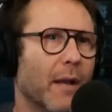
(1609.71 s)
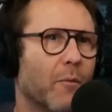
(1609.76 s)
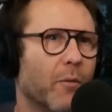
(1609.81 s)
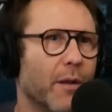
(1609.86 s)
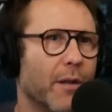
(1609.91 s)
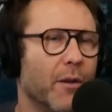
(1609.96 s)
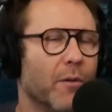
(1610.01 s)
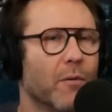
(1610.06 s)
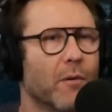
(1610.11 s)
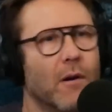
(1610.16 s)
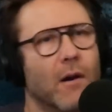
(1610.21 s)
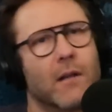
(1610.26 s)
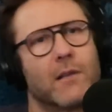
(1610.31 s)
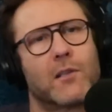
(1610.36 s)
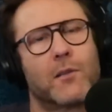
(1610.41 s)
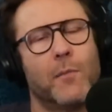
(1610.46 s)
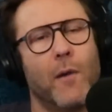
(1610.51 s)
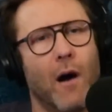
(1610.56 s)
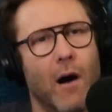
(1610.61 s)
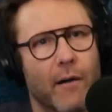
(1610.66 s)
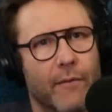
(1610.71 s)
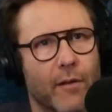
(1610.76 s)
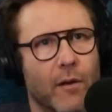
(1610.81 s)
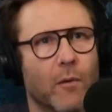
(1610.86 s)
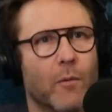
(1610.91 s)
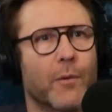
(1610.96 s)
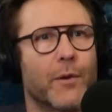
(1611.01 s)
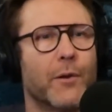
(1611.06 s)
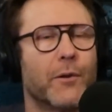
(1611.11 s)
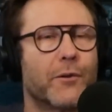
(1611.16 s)
like when you were on Smallville,
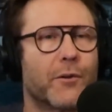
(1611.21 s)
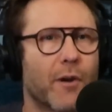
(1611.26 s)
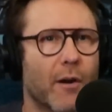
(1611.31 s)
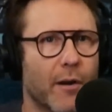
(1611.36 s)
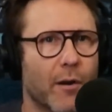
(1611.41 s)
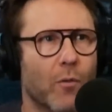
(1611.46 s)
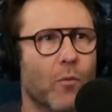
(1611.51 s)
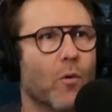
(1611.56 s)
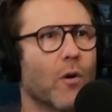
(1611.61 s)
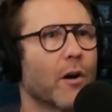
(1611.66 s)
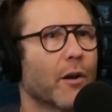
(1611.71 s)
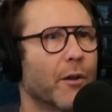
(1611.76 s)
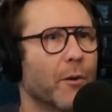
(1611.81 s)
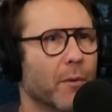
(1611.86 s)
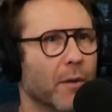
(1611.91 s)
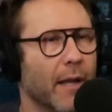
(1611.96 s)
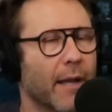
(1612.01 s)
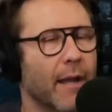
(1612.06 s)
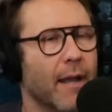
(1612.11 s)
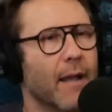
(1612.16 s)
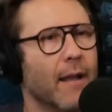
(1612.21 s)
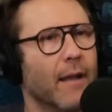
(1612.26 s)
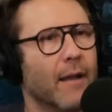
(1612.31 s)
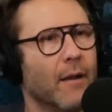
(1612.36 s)
were you starting to work? You were like,